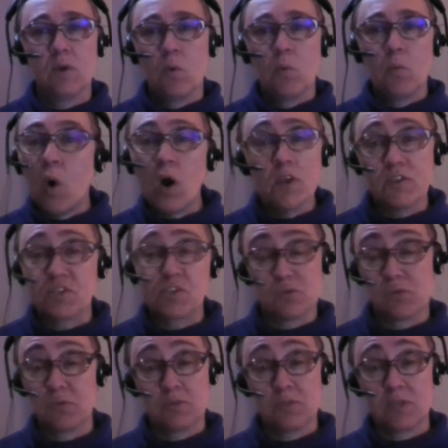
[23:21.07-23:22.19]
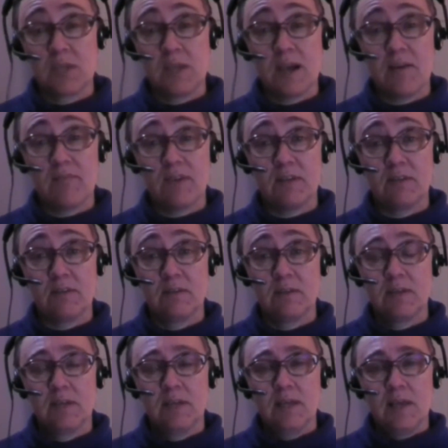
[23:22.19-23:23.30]
What are the struggles that you're having?
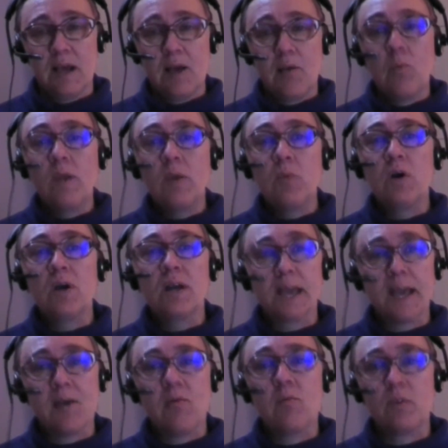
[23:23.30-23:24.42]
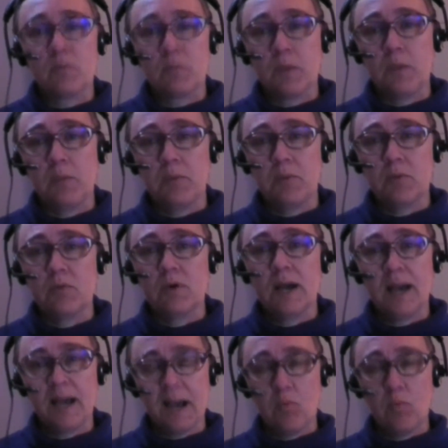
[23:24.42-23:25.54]
And we work out with people
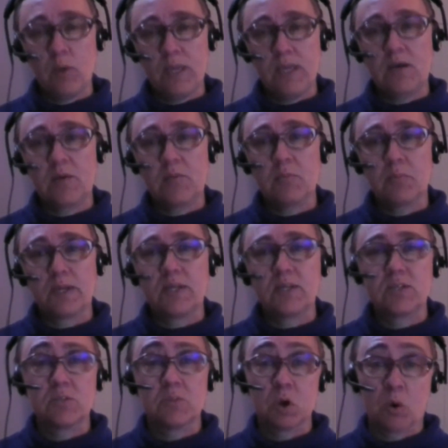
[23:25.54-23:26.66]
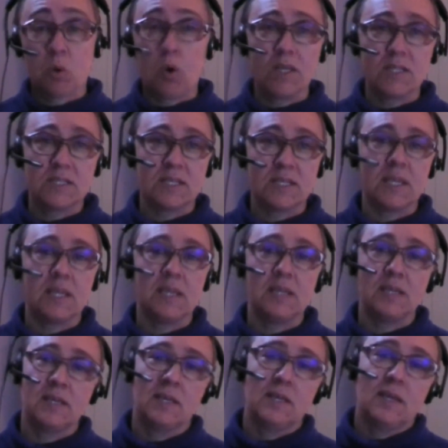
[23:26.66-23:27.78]
how we can bring some quality
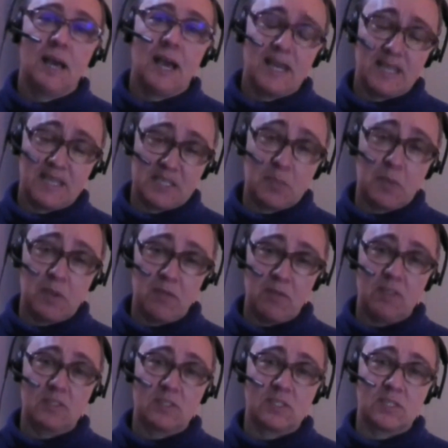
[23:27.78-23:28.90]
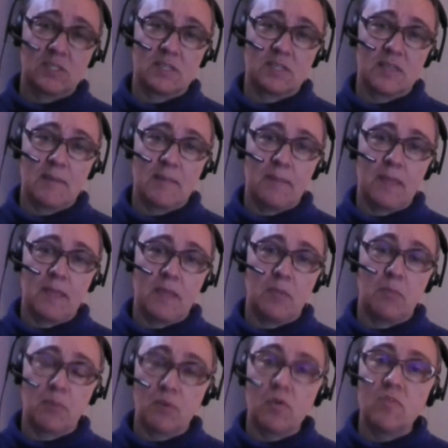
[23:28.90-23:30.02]
and experiences to them that
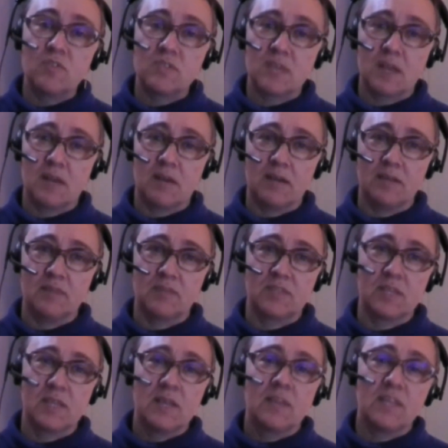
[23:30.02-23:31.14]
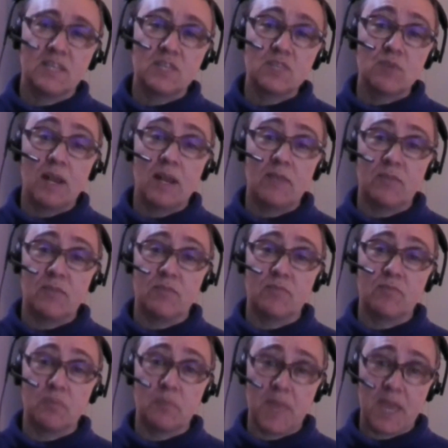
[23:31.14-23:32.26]
improves their lives, that is relevant
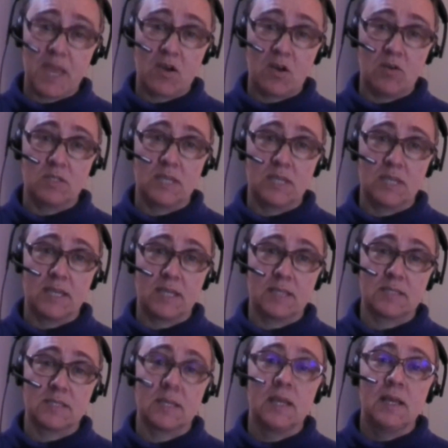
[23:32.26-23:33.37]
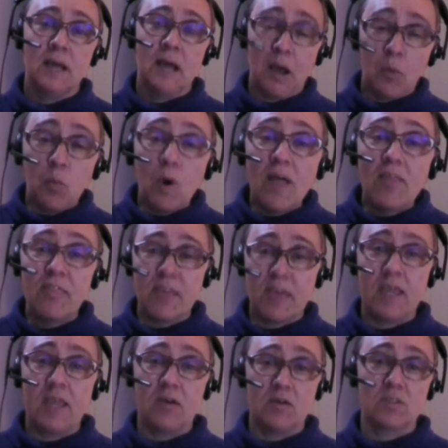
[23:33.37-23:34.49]
from their context and where
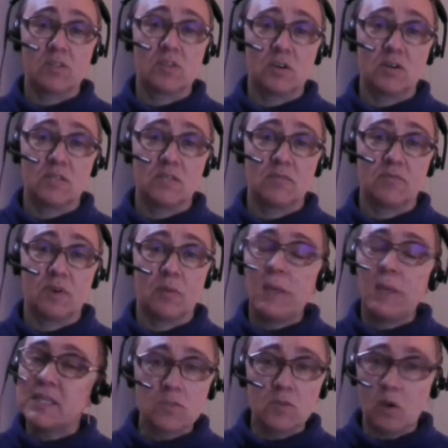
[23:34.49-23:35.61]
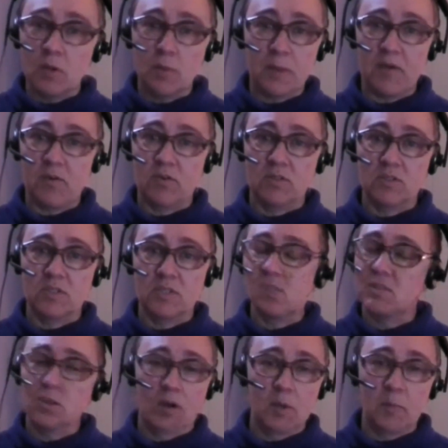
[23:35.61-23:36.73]
they are starting from. It's not about us,
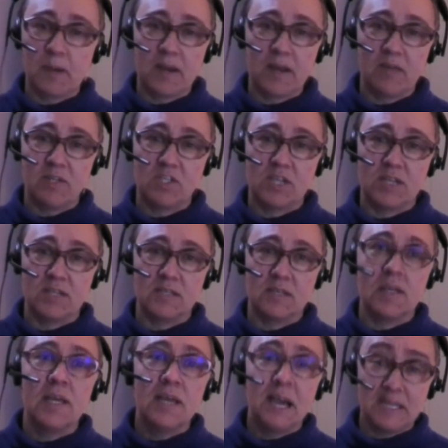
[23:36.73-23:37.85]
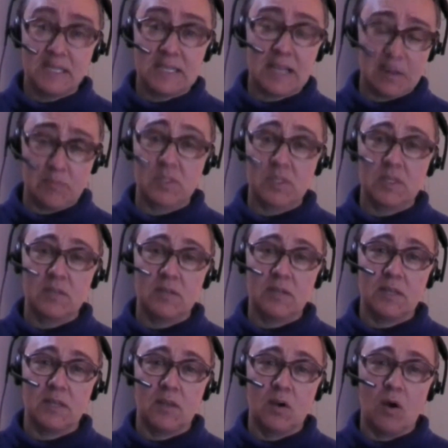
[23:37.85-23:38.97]
it's not about our agenda, and it's
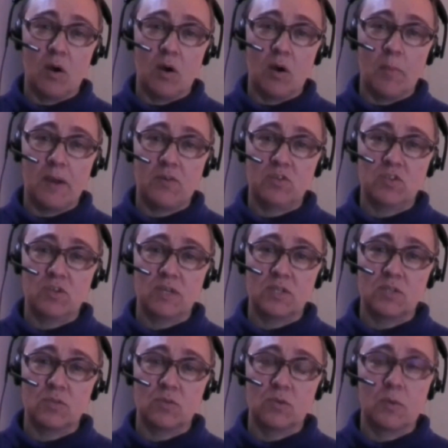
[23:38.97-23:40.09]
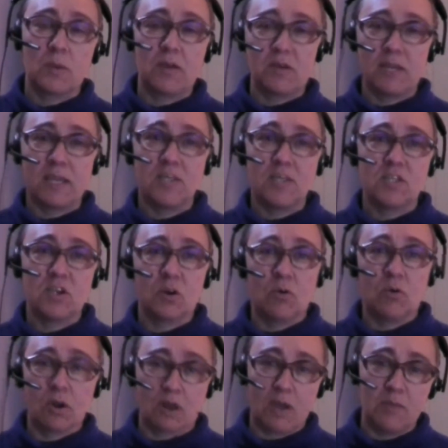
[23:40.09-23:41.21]
absolutely not about trying to talk about nature
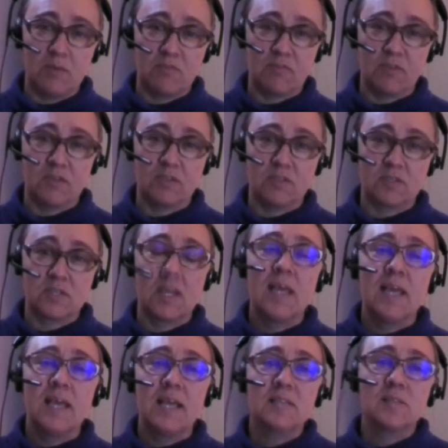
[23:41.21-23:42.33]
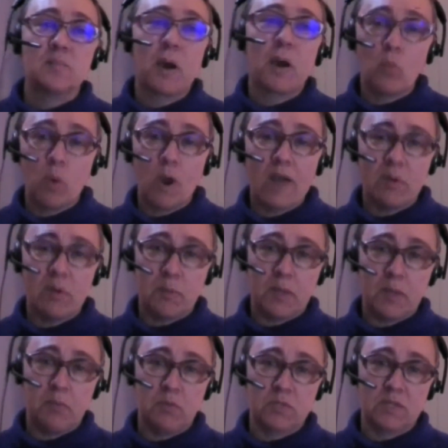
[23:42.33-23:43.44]
or climate first. It's about where are
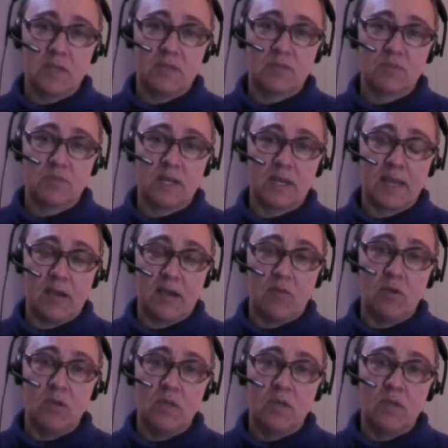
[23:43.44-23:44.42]
people's lives right now,